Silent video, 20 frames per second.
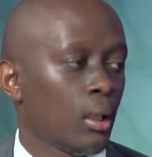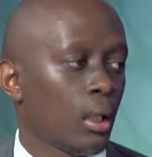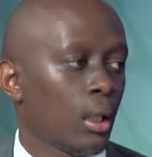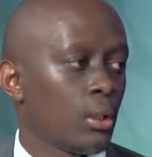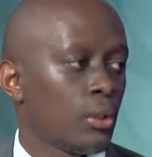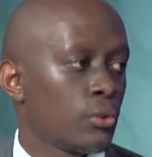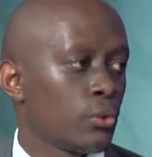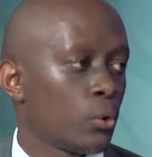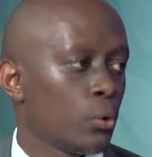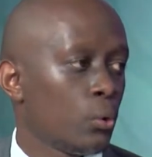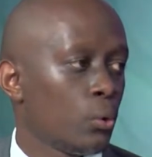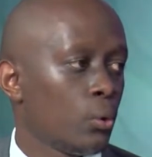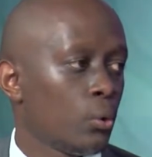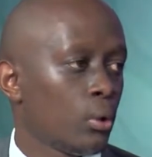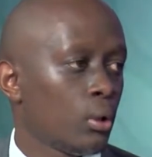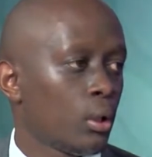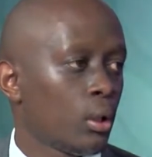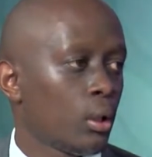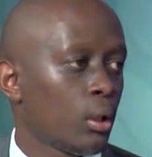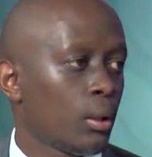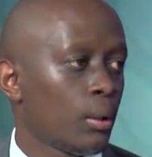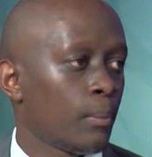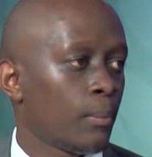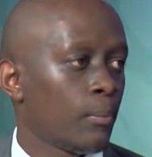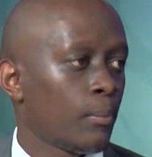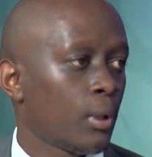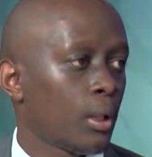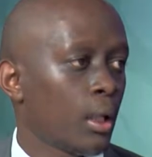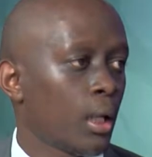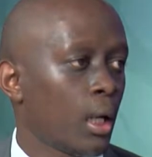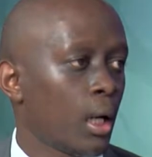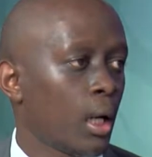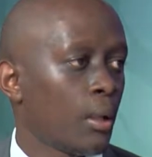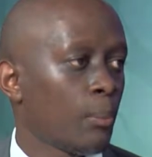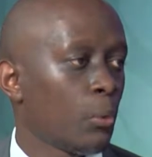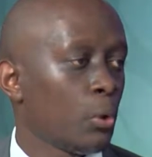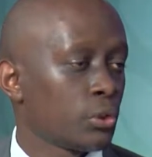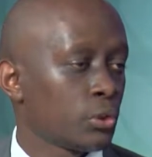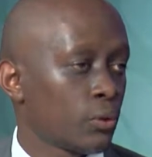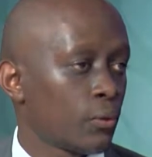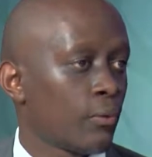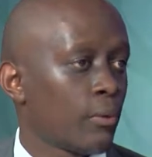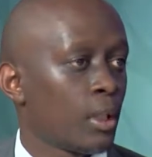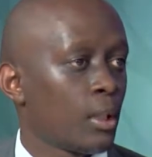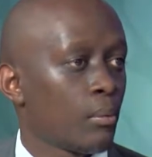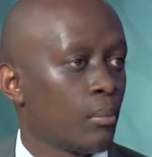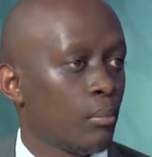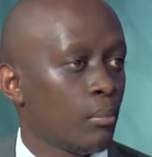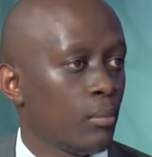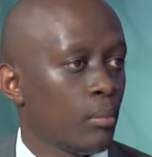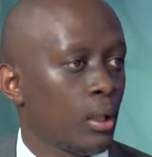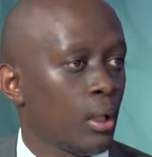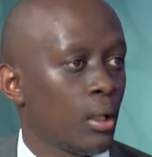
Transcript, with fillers: And so um, and most of them